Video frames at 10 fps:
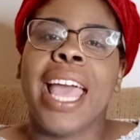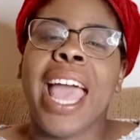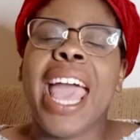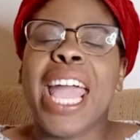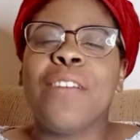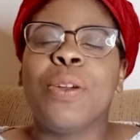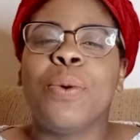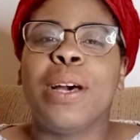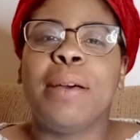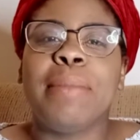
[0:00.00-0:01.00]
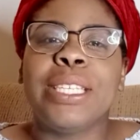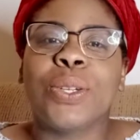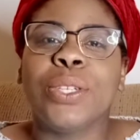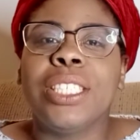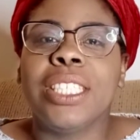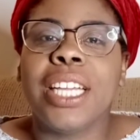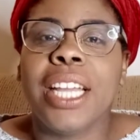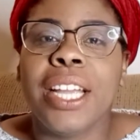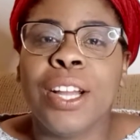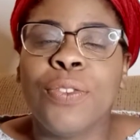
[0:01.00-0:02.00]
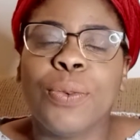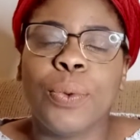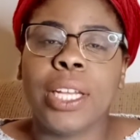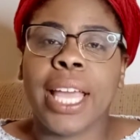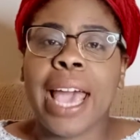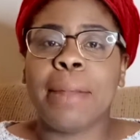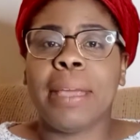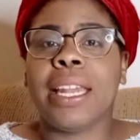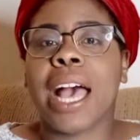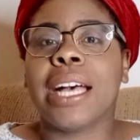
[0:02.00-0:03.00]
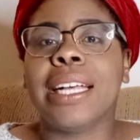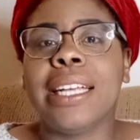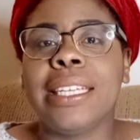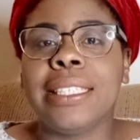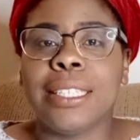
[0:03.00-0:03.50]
Hey everyone, Miss Christian here from realacademy.us,